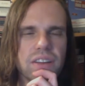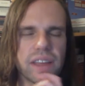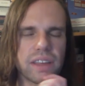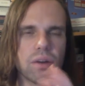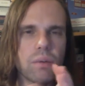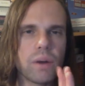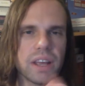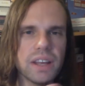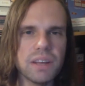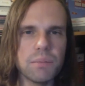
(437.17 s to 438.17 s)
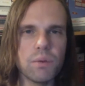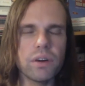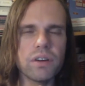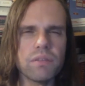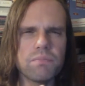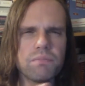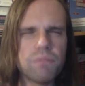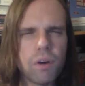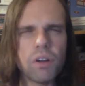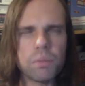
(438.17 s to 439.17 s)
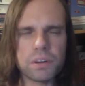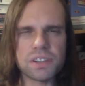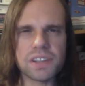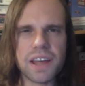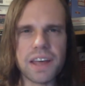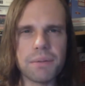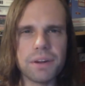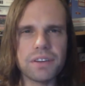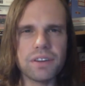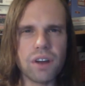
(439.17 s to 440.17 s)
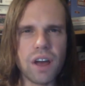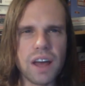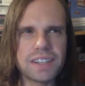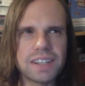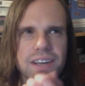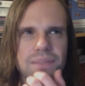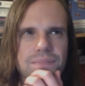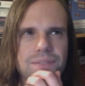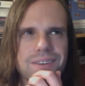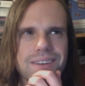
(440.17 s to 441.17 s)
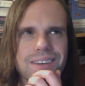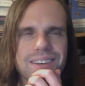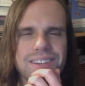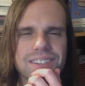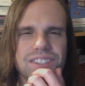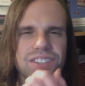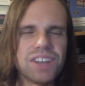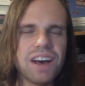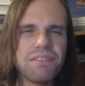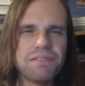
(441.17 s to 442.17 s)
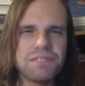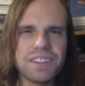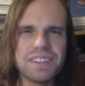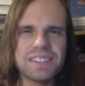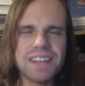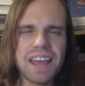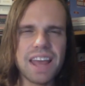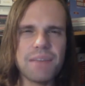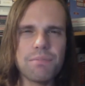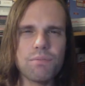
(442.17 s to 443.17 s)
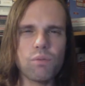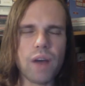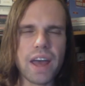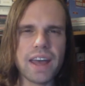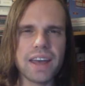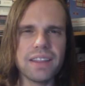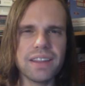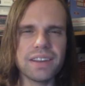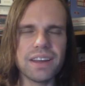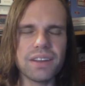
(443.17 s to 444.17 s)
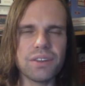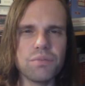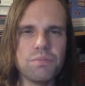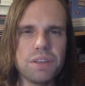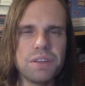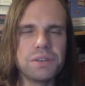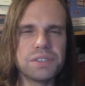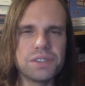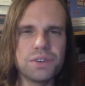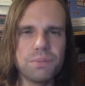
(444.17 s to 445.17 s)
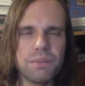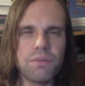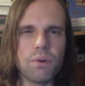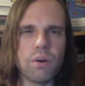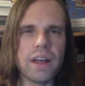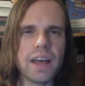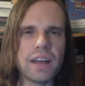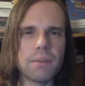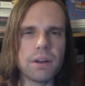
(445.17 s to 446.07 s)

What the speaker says: You're like, you don't want to eat anymore. You're full per se, but you're not stuffed in the same way that you'd be used to beforehand.